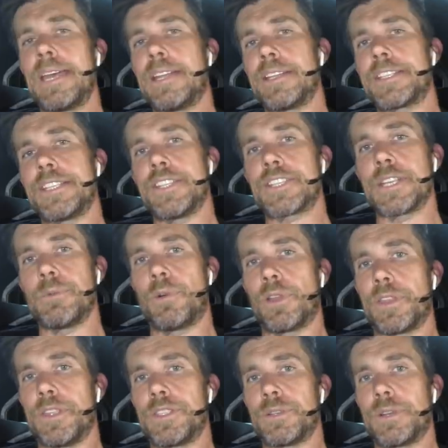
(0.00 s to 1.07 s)
and essentially
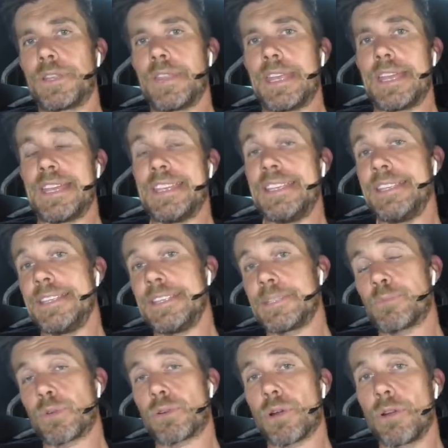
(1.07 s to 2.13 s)
what they're doing there
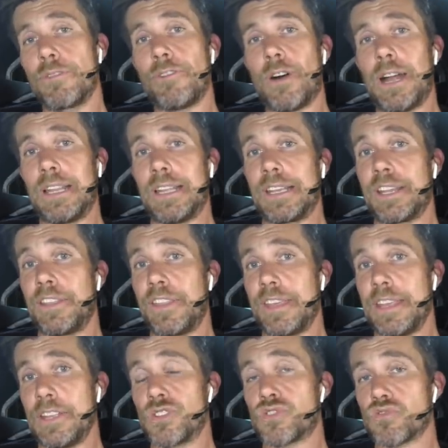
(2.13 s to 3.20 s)
is profiling
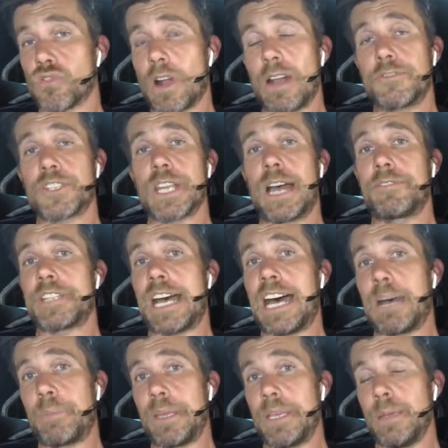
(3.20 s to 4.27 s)
the drive shaft
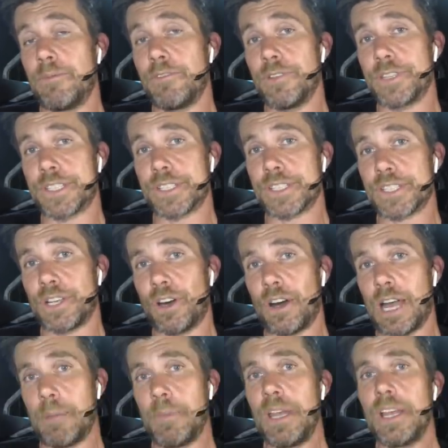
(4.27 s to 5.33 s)
RPM versus
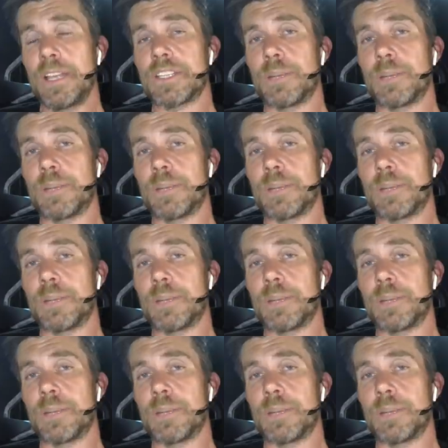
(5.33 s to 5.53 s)
time.